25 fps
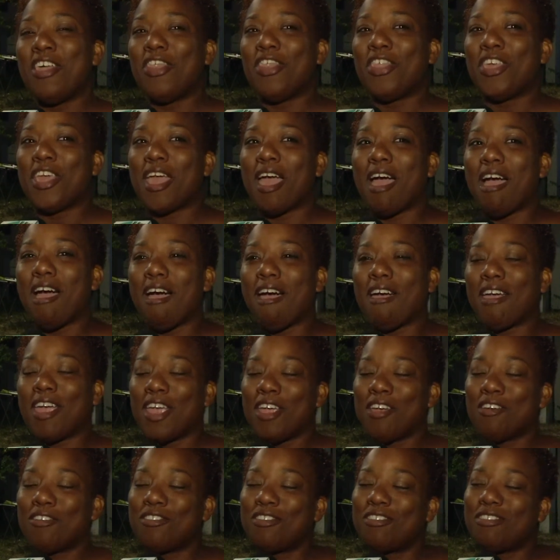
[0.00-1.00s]
They are
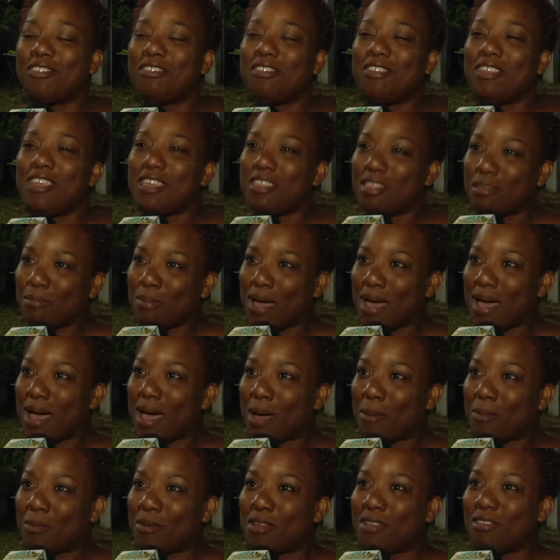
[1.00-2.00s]
here to see the
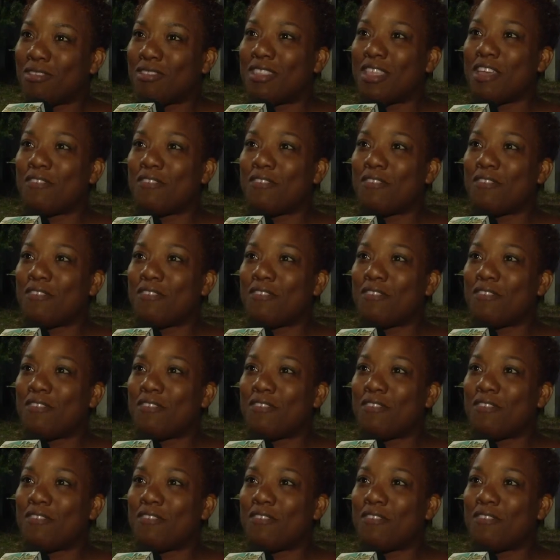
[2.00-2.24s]
Bahamas.